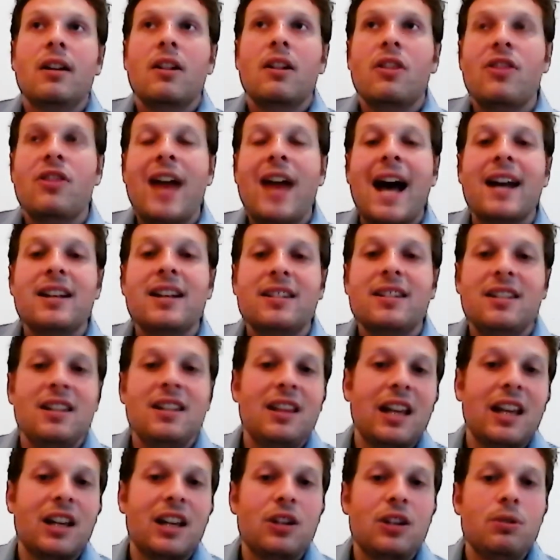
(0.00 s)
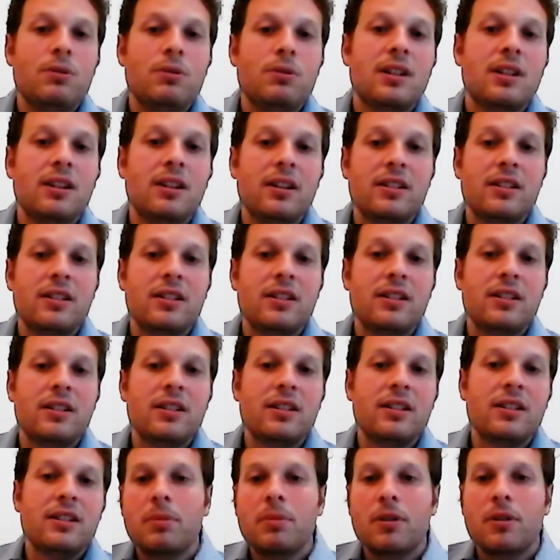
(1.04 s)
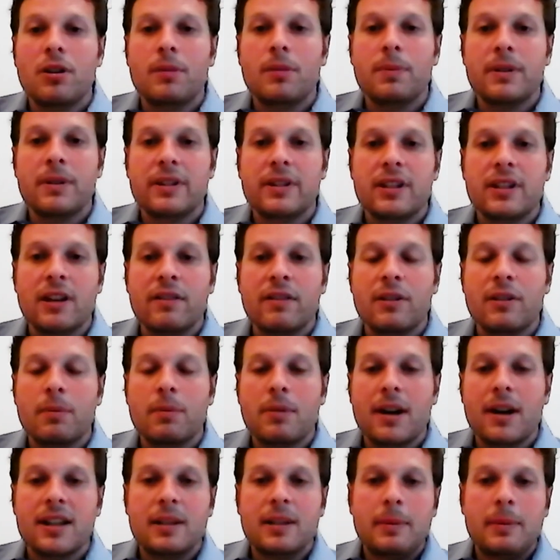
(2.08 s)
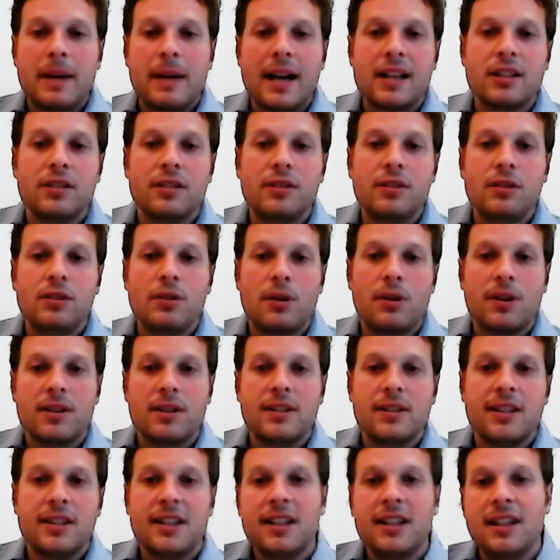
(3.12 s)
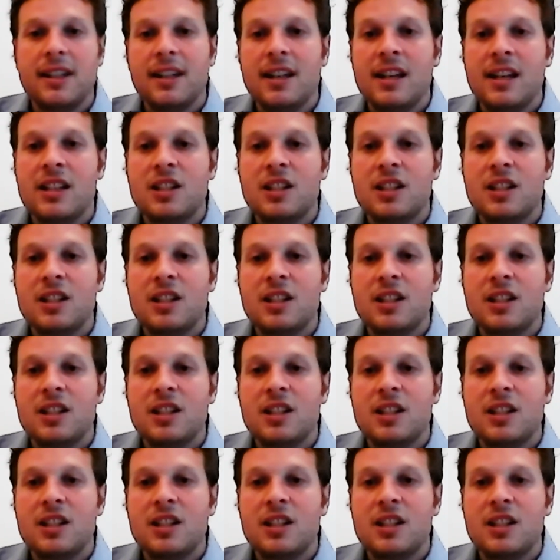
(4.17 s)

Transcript: that is the like utilitarian purpose of the press pass in New York City.